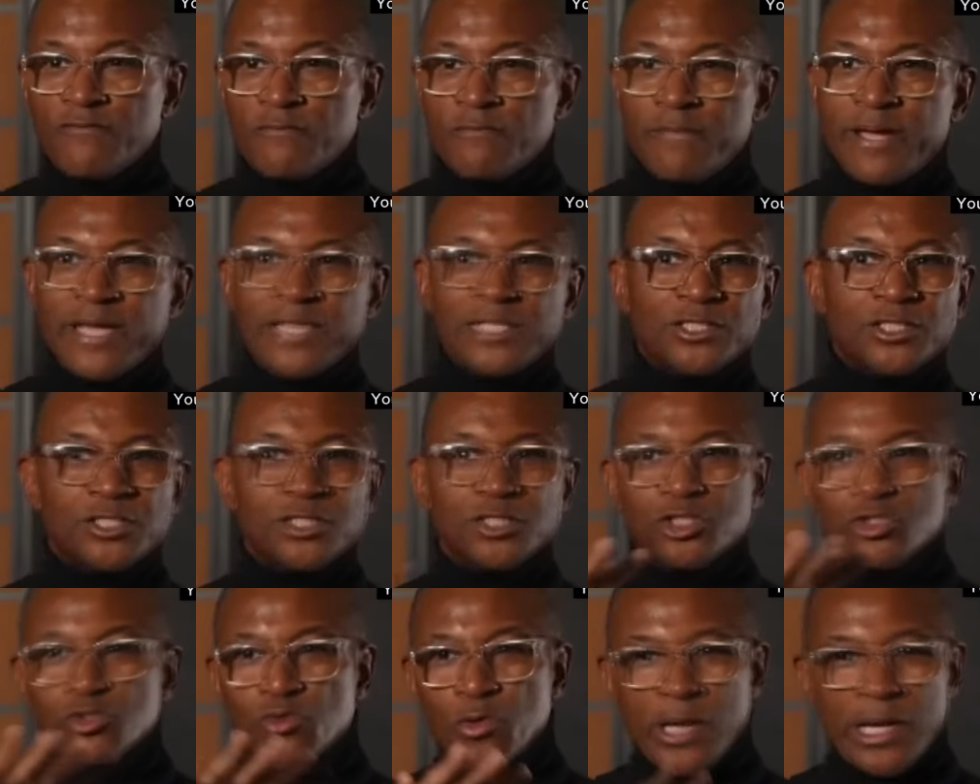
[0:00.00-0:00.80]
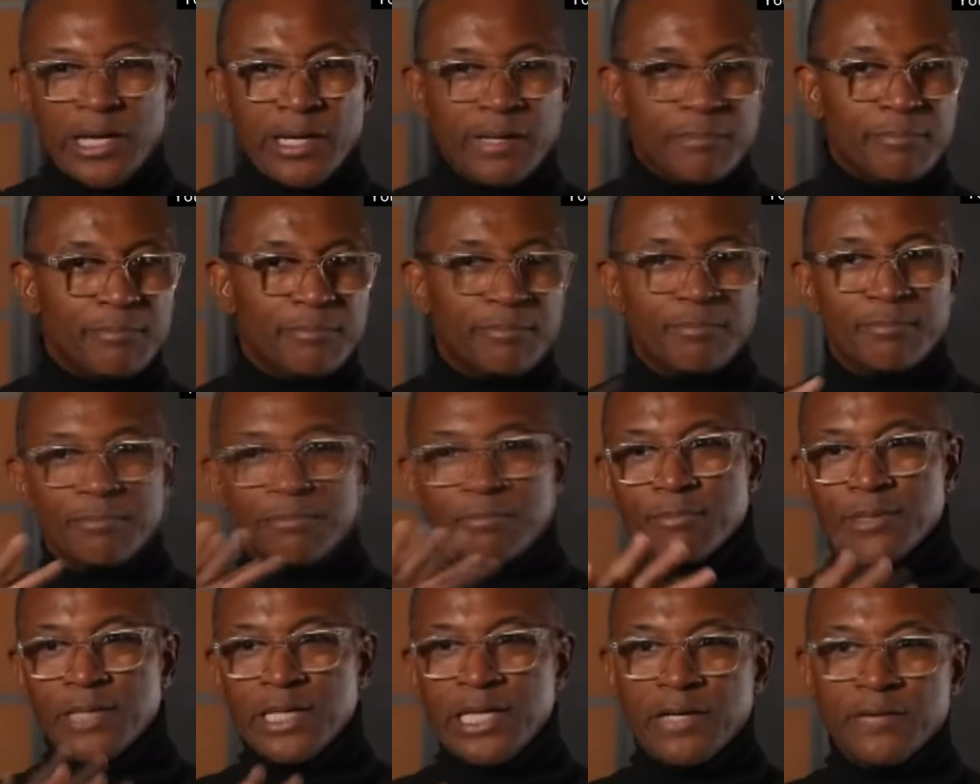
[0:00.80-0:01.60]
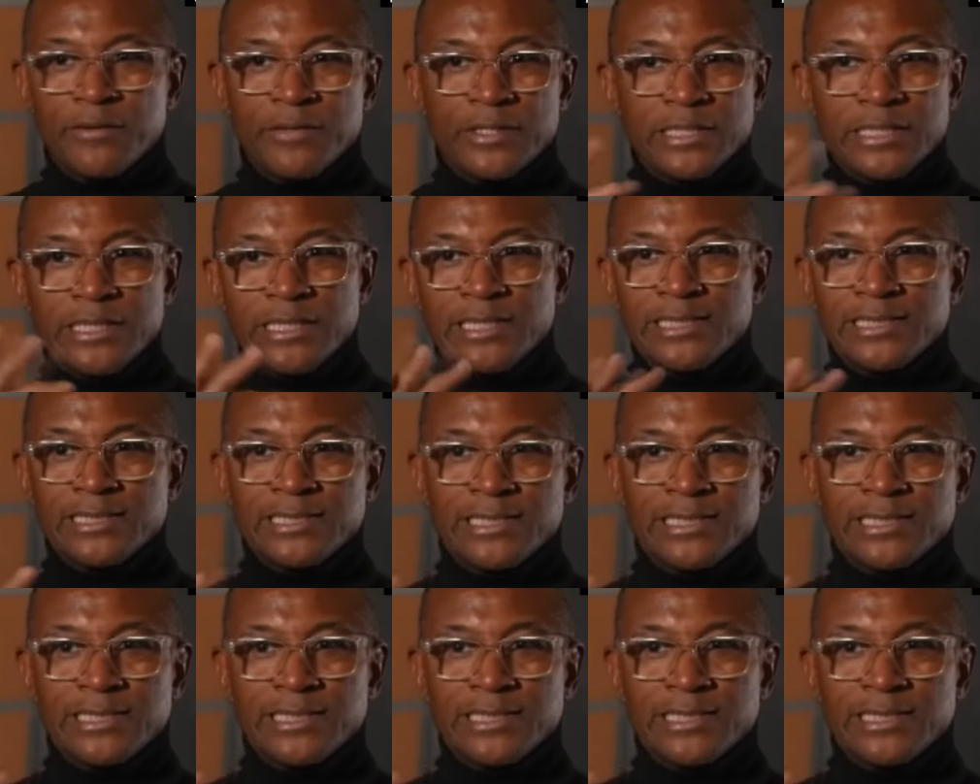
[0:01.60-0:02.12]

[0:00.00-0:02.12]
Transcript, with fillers: Martin, you, I see Martin Lawrence,